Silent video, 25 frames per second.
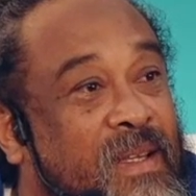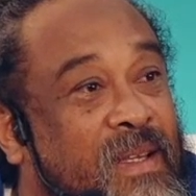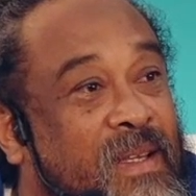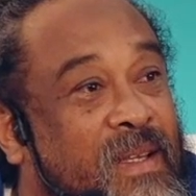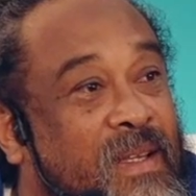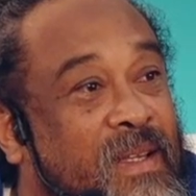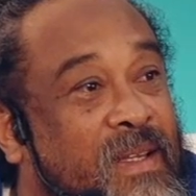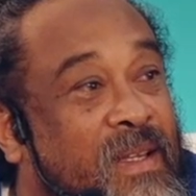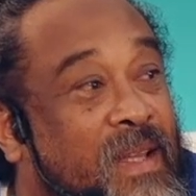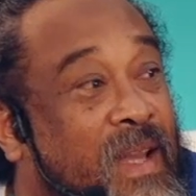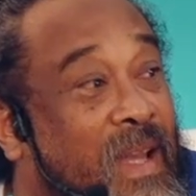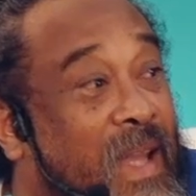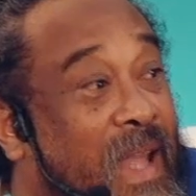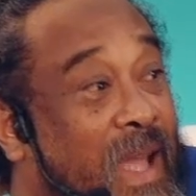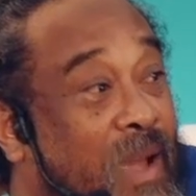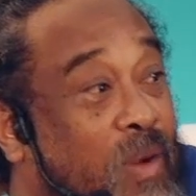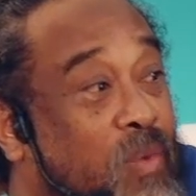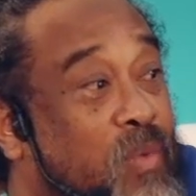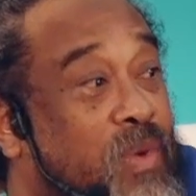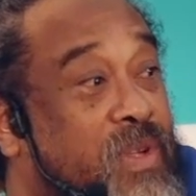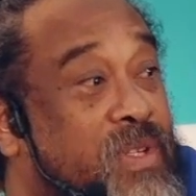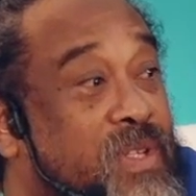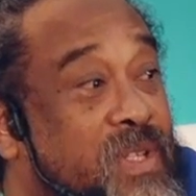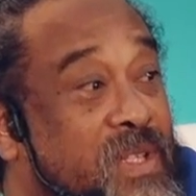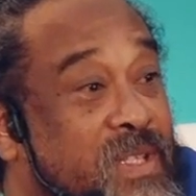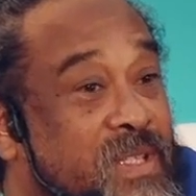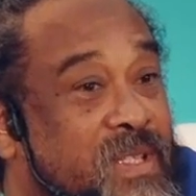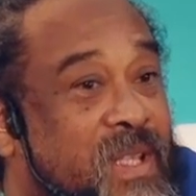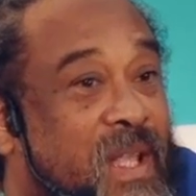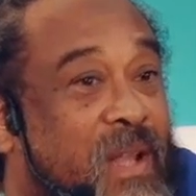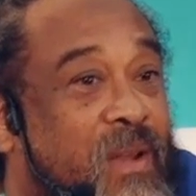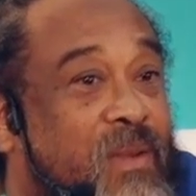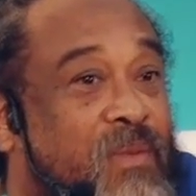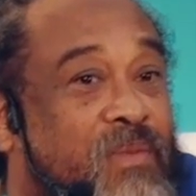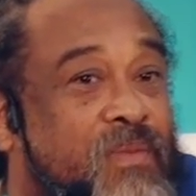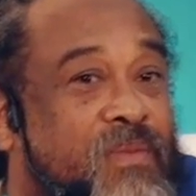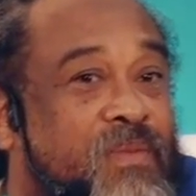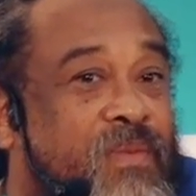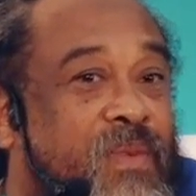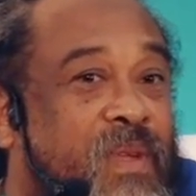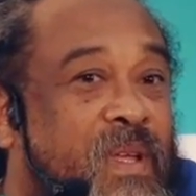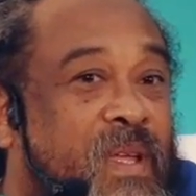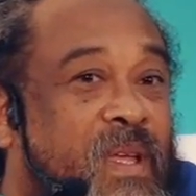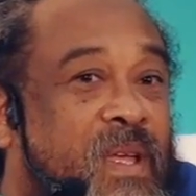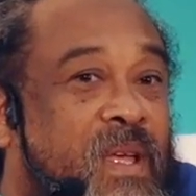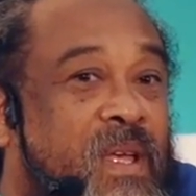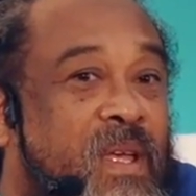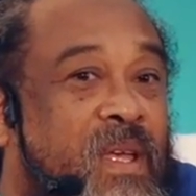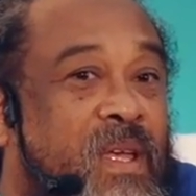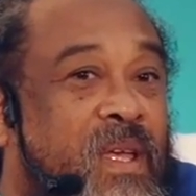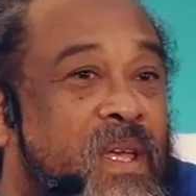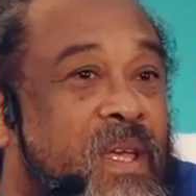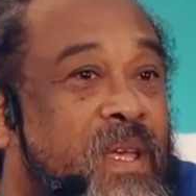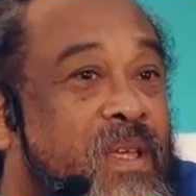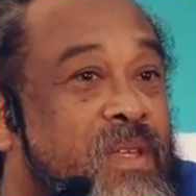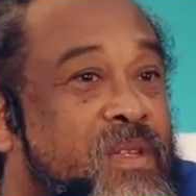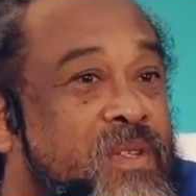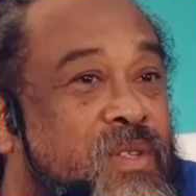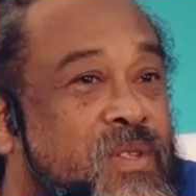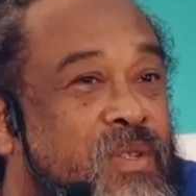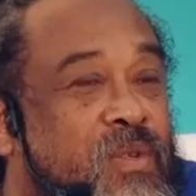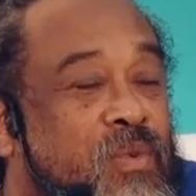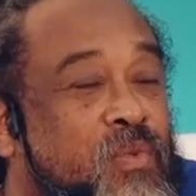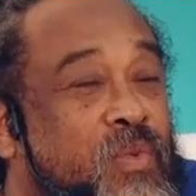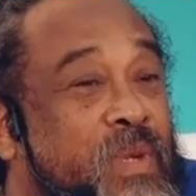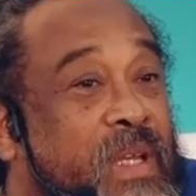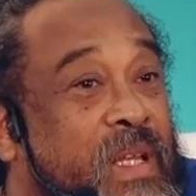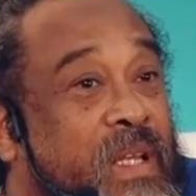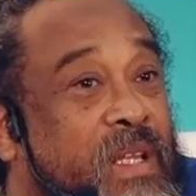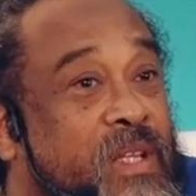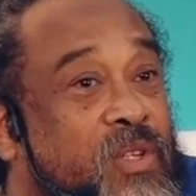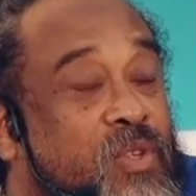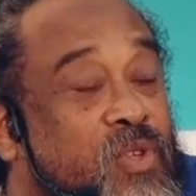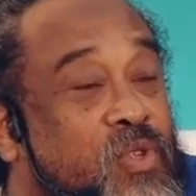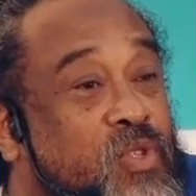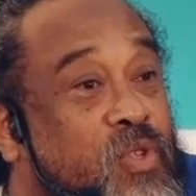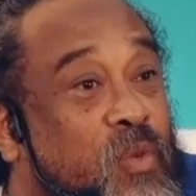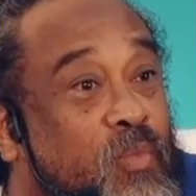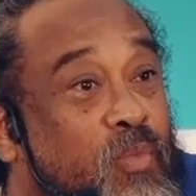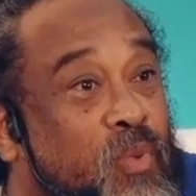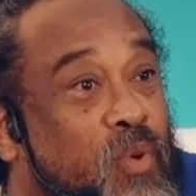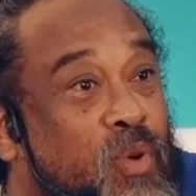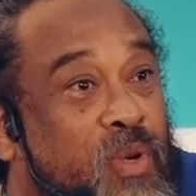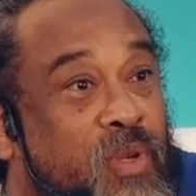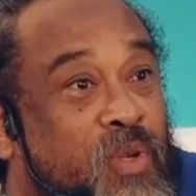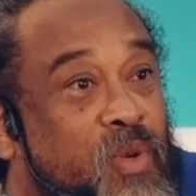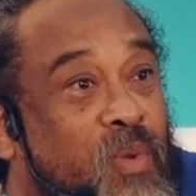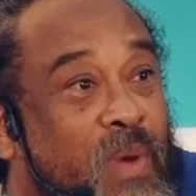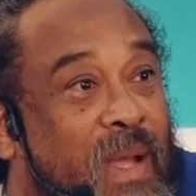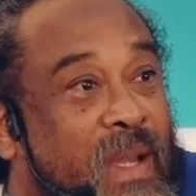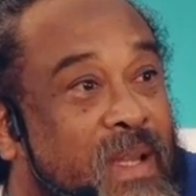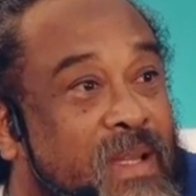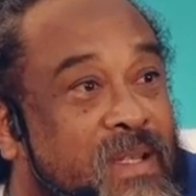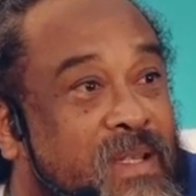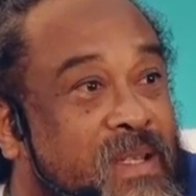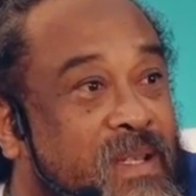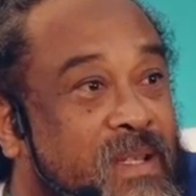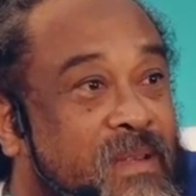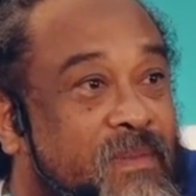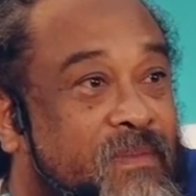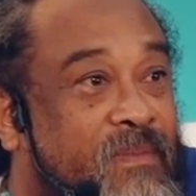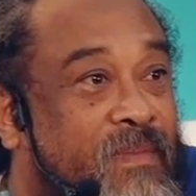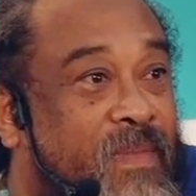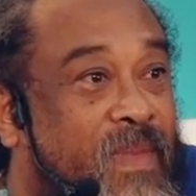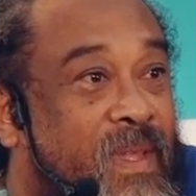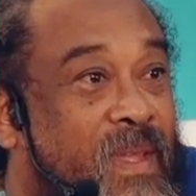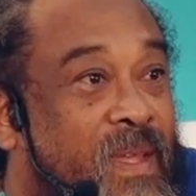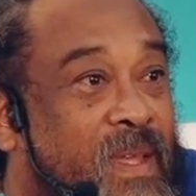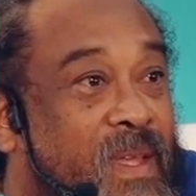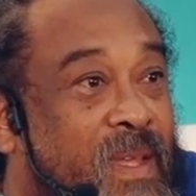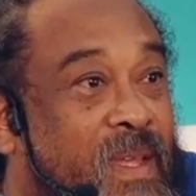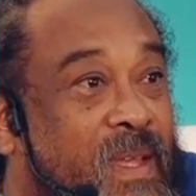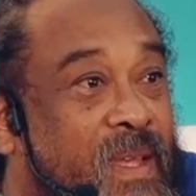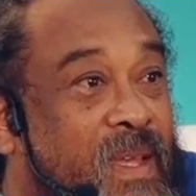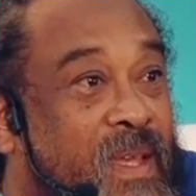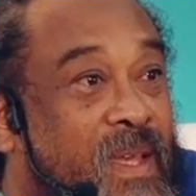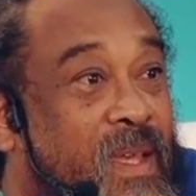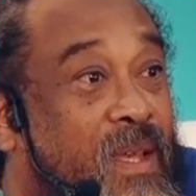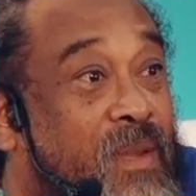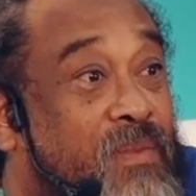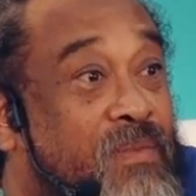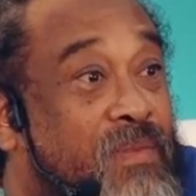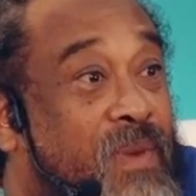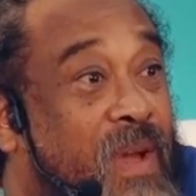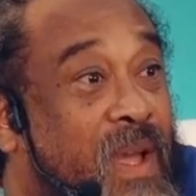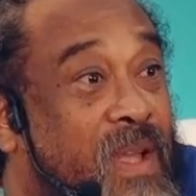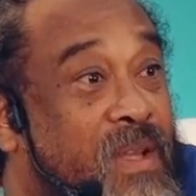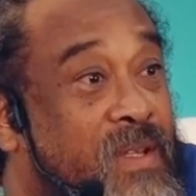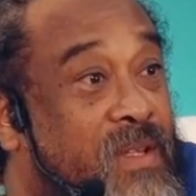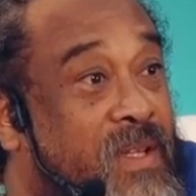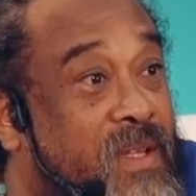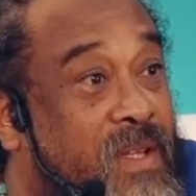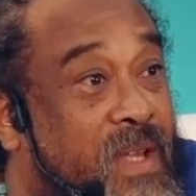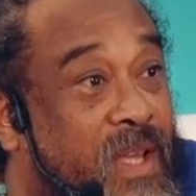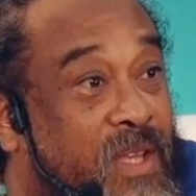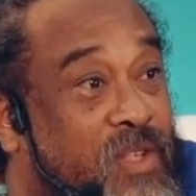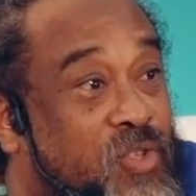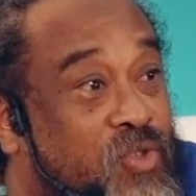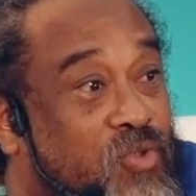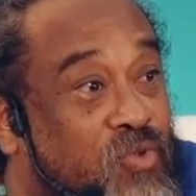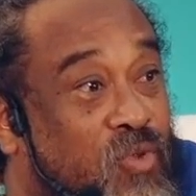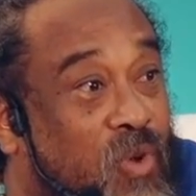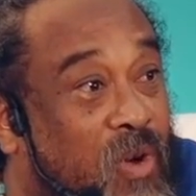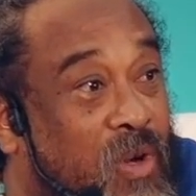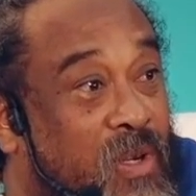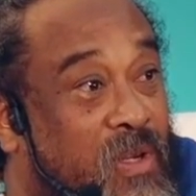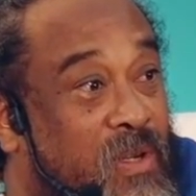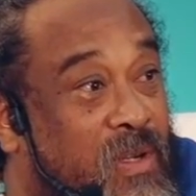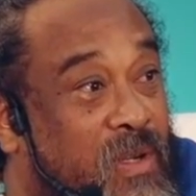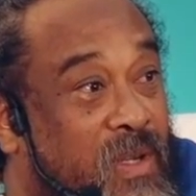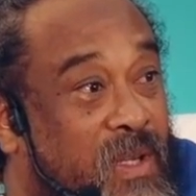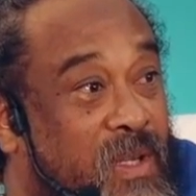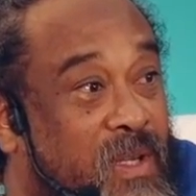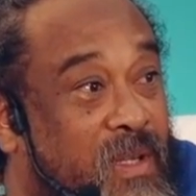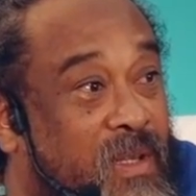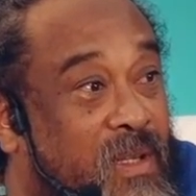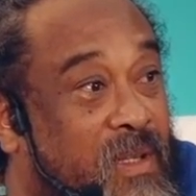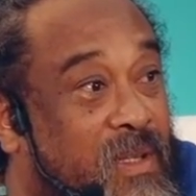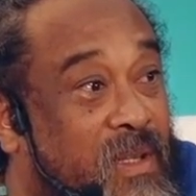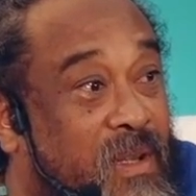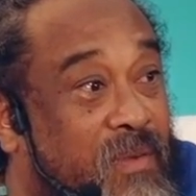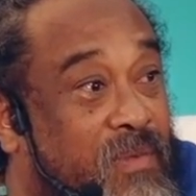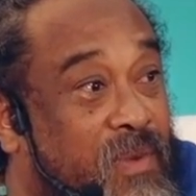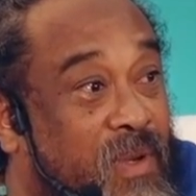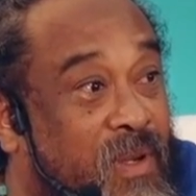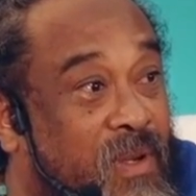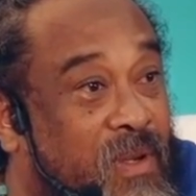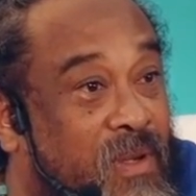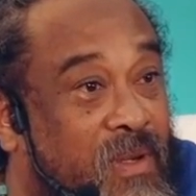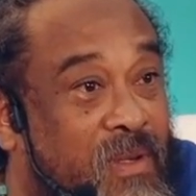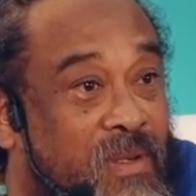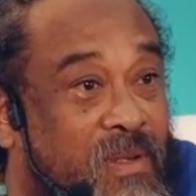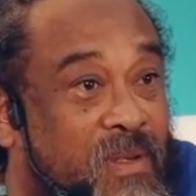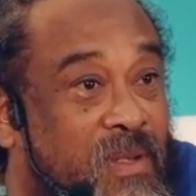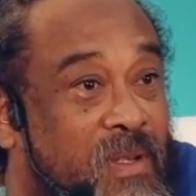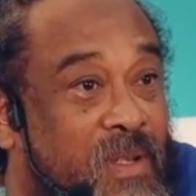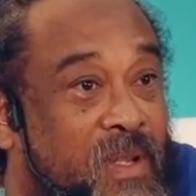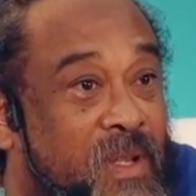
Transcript: The language itself is really to support duality. It finds it extraordinarily difficult